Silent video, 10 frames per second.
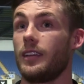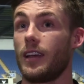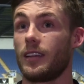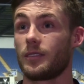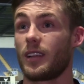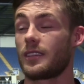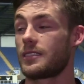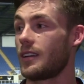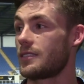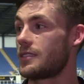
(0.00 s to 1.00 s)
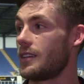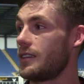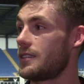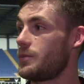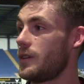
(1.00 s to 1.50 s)
Yeah, as, as I
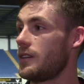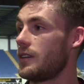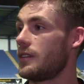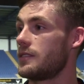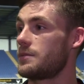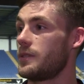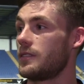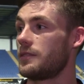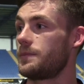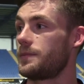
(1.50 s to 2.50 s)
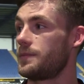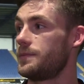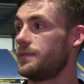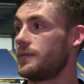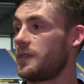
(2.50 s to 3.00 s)
said, it's been a it's been a
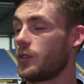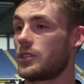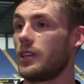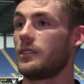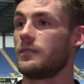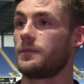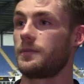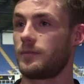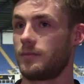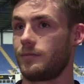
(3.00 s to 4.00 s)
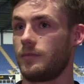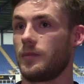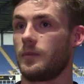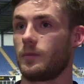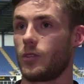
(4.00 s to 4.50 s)
frustrating
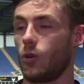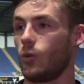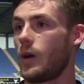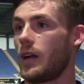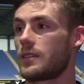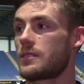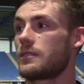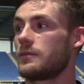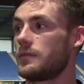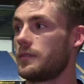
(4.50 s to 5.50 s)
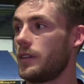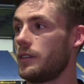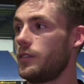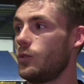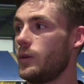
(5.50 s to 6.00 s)
goal wise
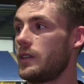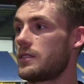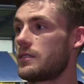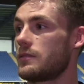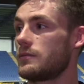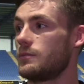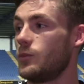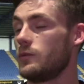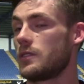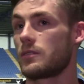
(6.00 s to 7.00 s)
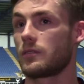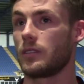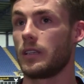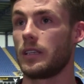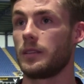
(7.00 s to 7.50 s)
for a few weeks, months
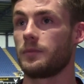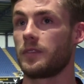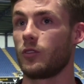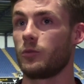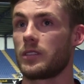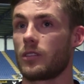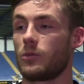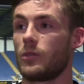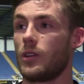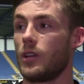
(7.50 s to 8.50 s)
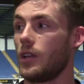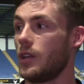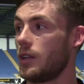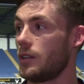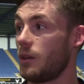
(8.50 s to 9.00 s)
um, for me. So
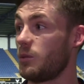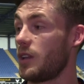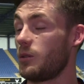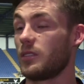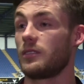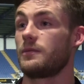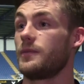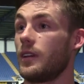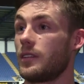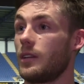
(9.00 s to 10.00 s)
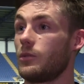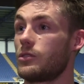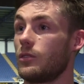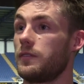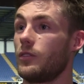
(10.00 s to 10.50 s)
they were they were yeah they were
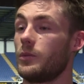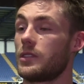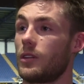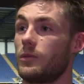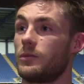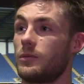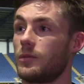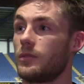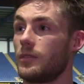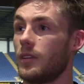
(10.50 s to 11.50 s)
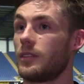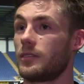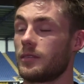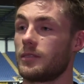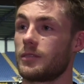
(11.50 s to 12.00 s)
tough for me. So yeah,
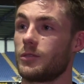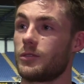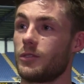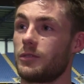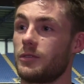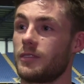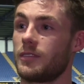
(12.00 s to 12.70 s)
it's good stuff.